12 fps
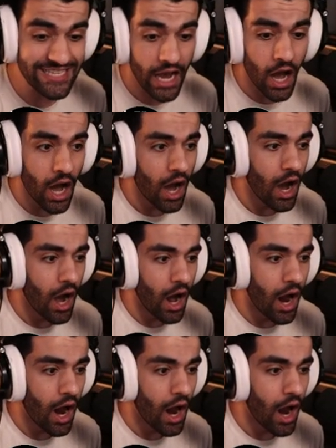
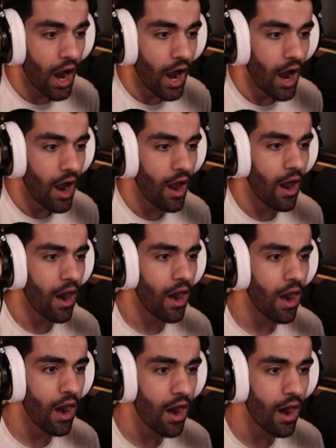
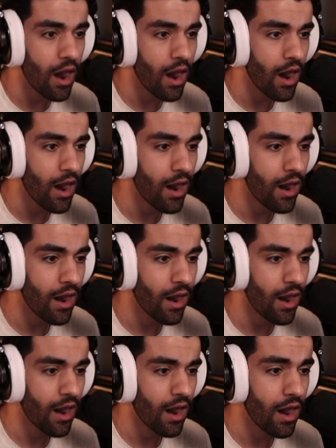[no speech]